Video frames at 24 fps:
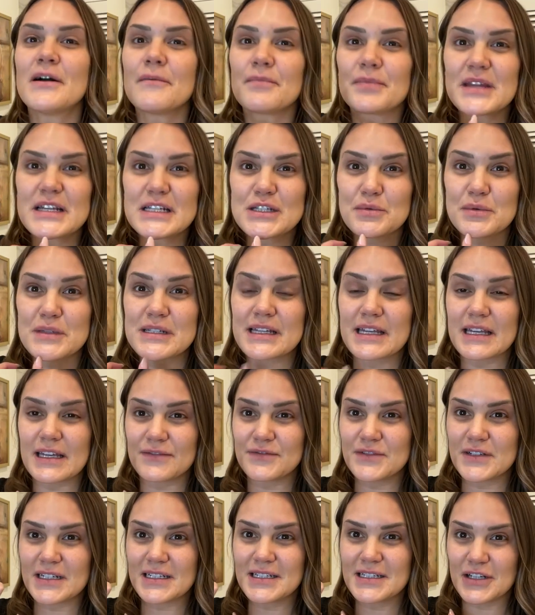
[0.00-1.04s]
This was
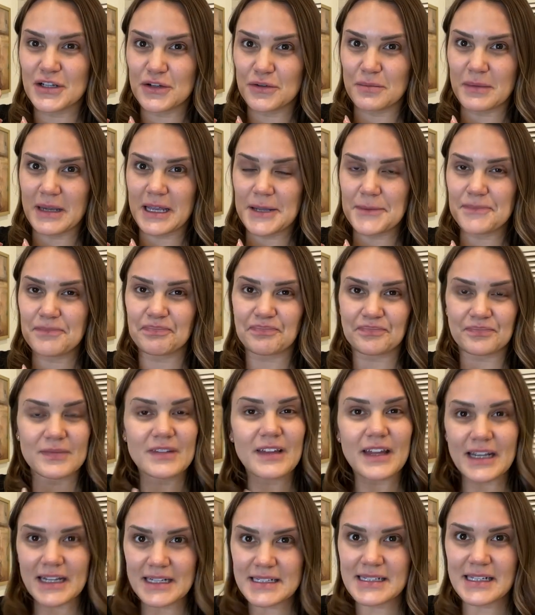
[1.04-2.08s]
gifted to me.
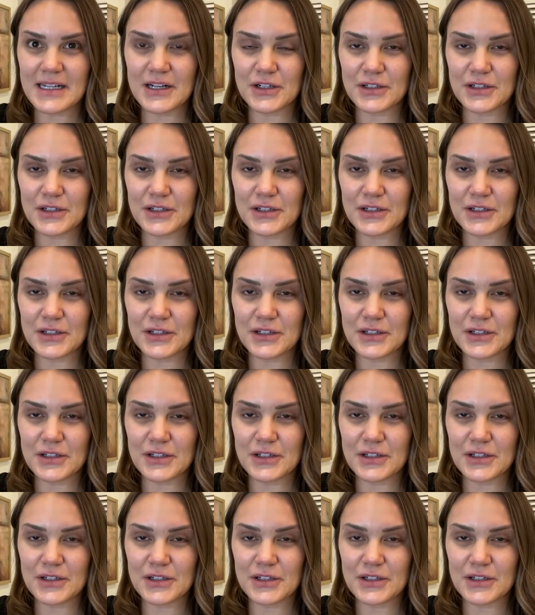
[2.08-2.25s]
Like I said